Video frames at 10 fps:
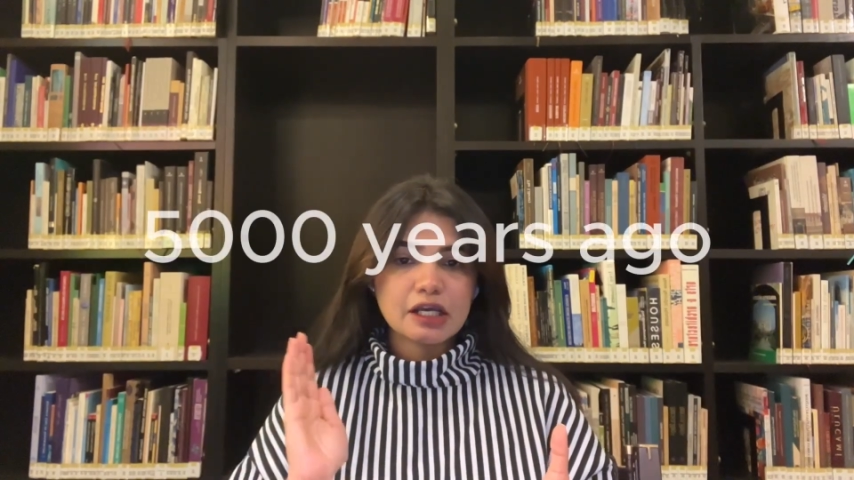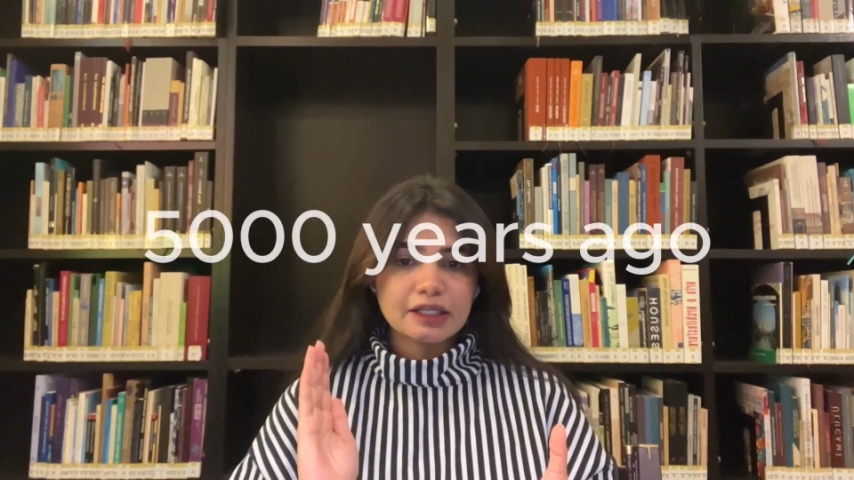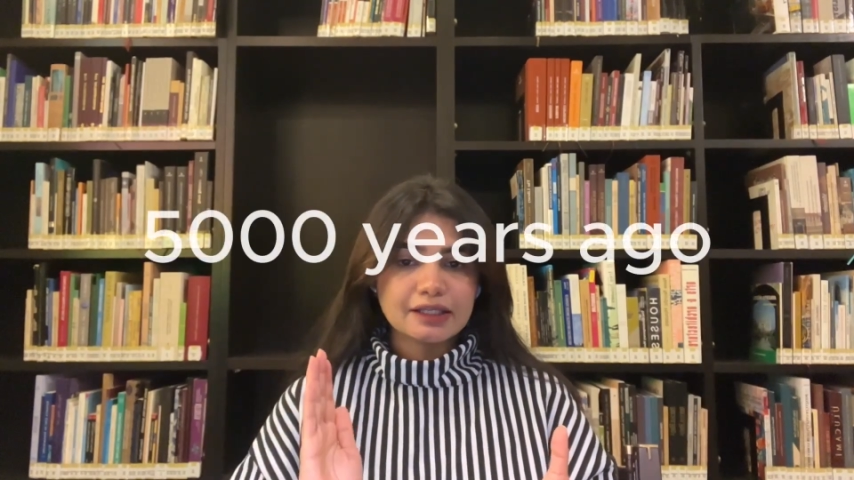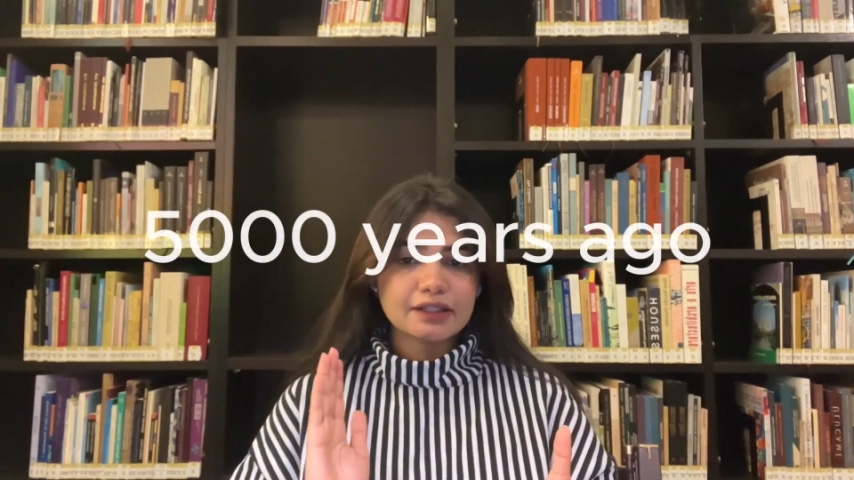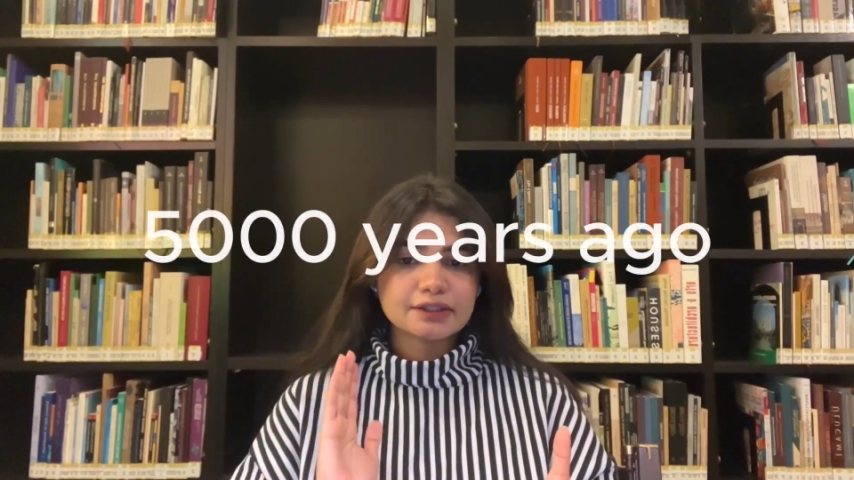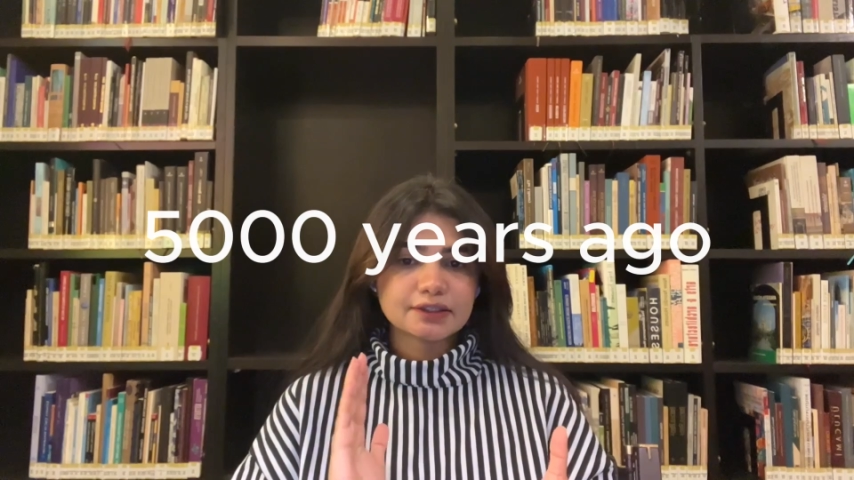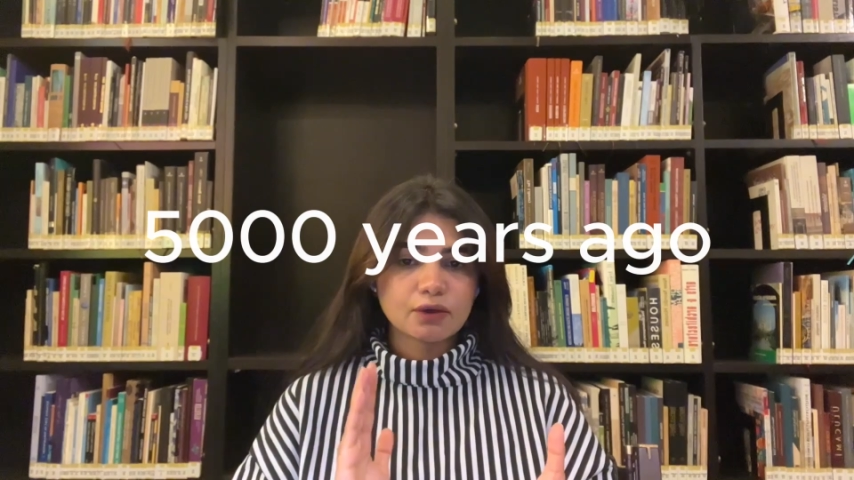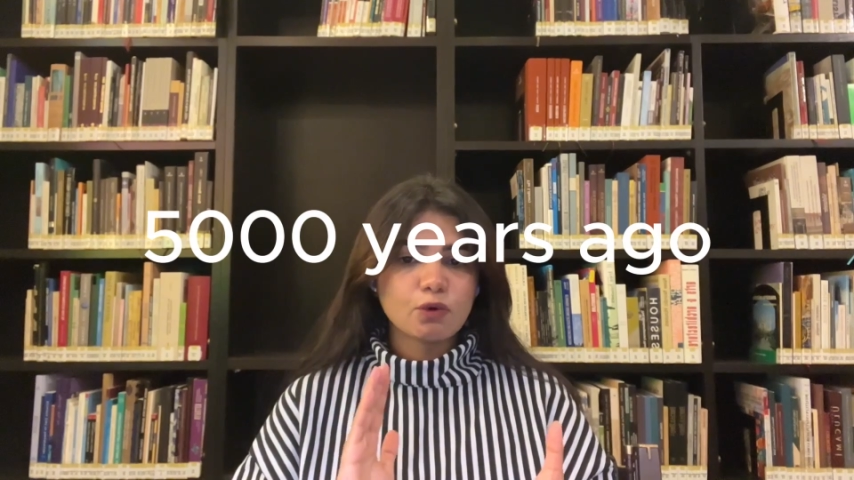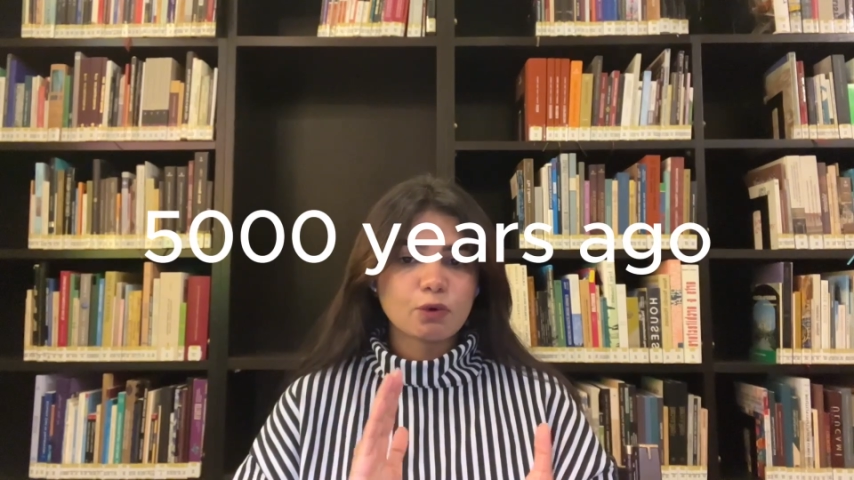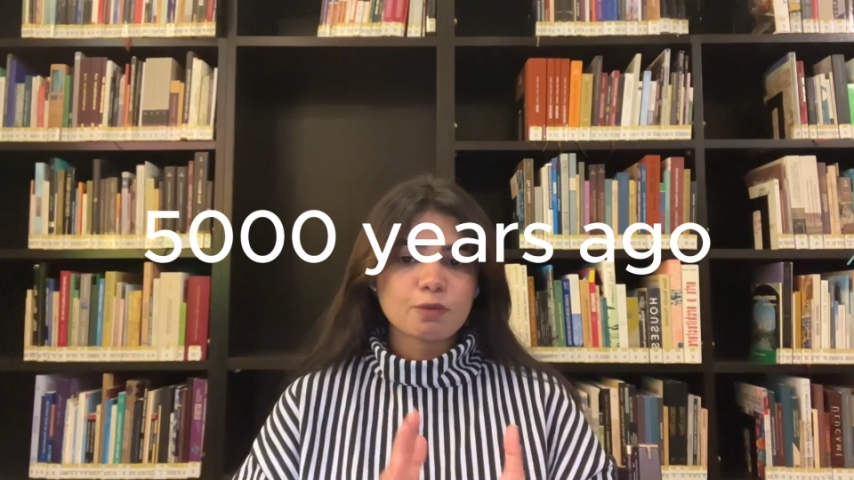years
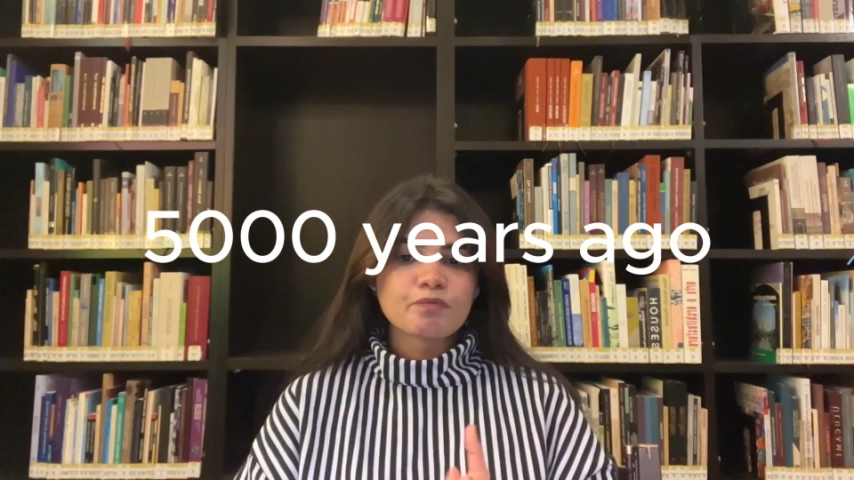ago.